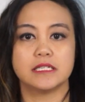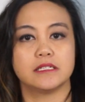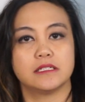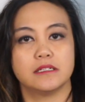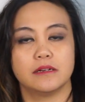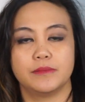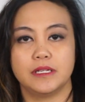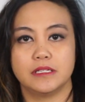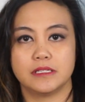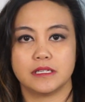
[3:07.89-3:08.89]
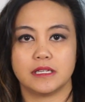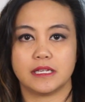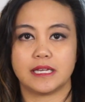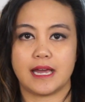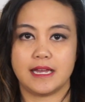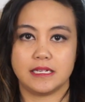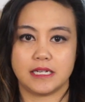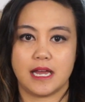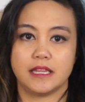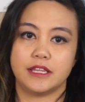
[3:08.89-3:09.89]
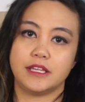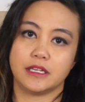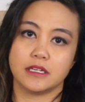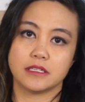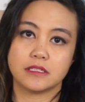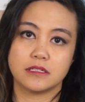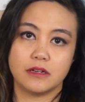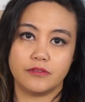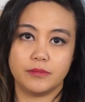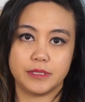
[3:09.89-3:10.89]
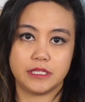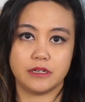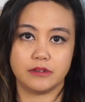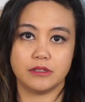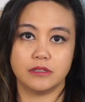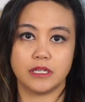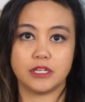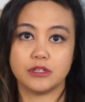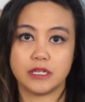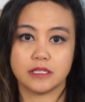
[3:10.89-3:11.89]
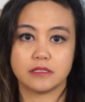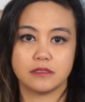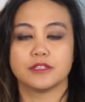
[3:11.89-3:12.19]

it determines the gauge and the thickness of the material that you knit.